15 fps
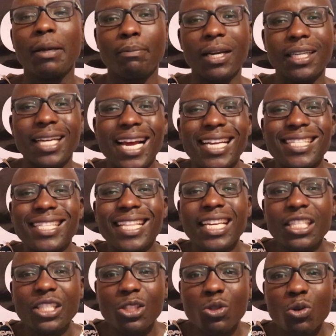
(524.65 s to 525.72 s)
But as
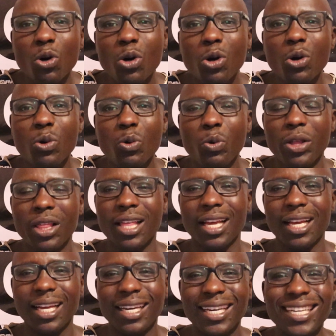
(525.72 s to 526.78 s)
things go with
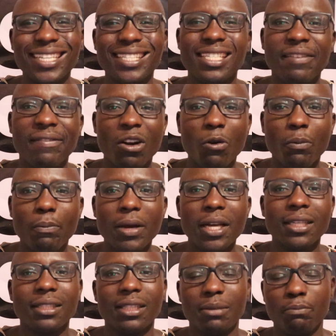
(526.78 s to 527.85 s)
the latest
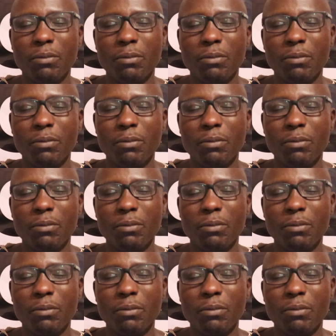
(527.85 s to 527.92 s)
developments,